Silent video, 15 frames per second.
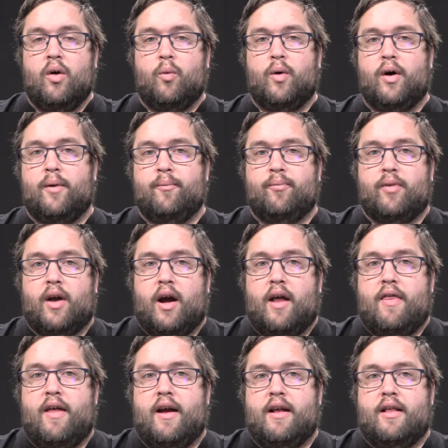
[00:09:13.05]
Well, I
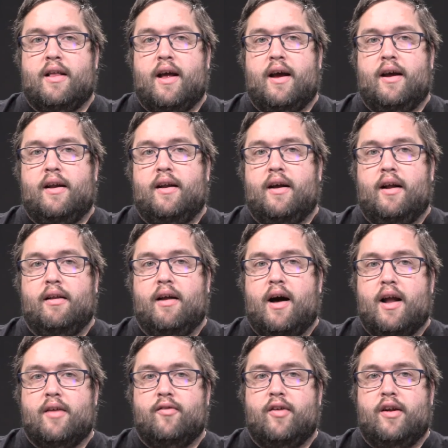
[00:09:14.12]
think that a
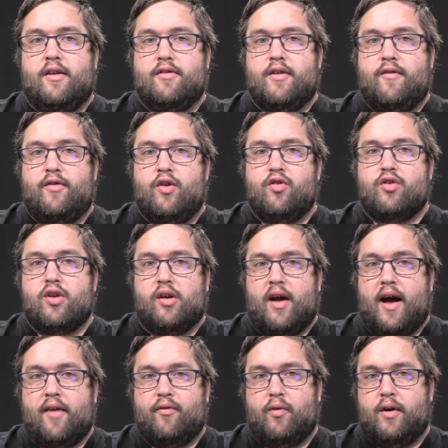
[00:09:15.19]
lot of it is, if you still
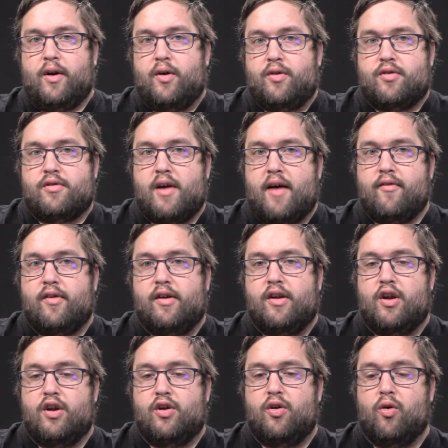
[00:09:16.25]
have Windows
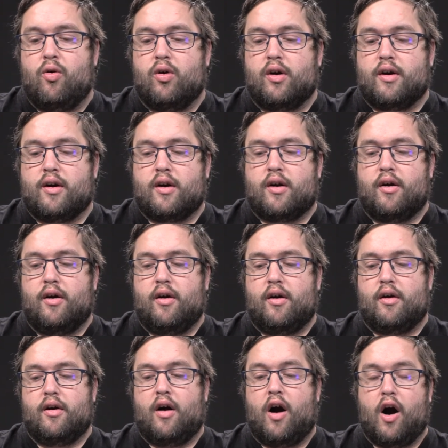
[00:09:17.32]
7, your
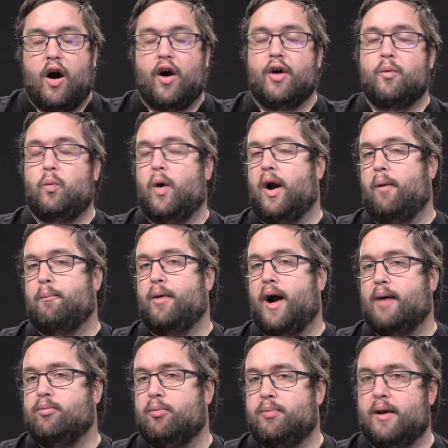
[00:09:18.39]
hardware
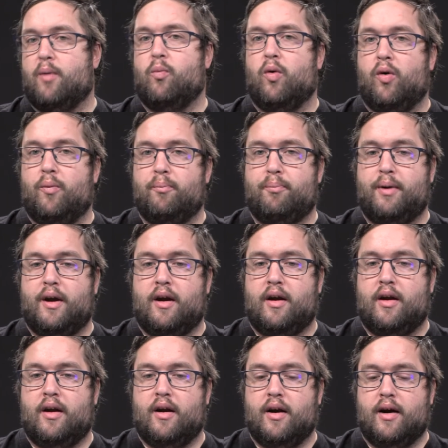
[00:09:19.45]
probably won't
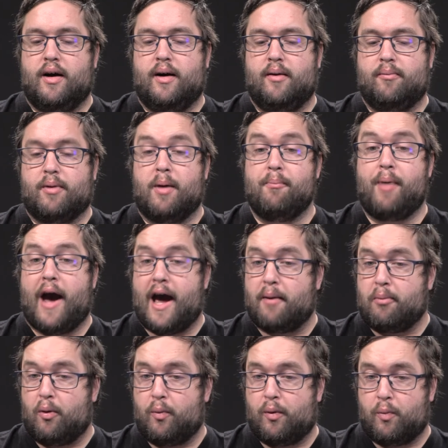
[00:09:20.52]
be
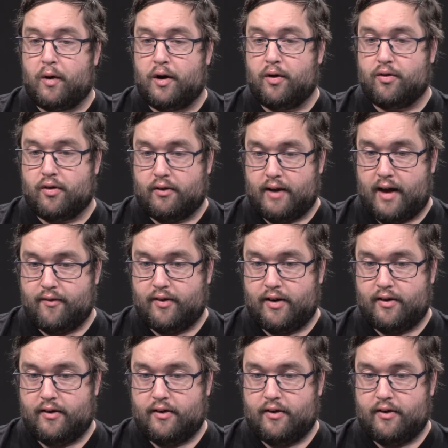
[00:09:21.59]
compatible with Windows 11